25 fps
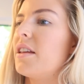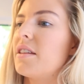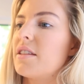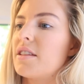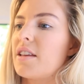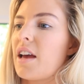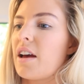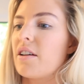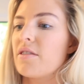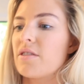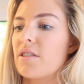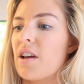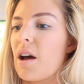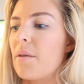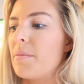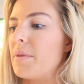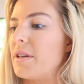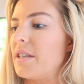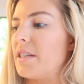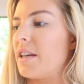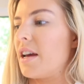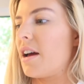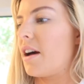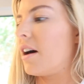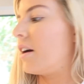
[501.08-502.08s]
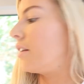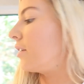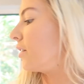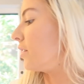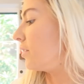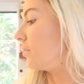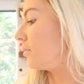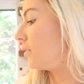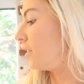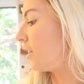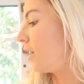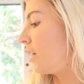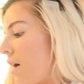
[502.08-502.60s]
yeah, the scale's coming down,
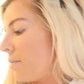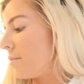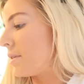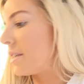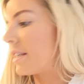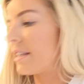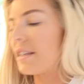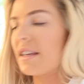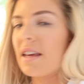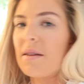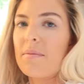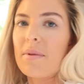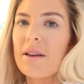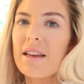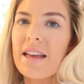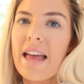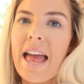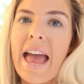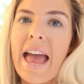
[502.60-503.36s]
and I'm sleeping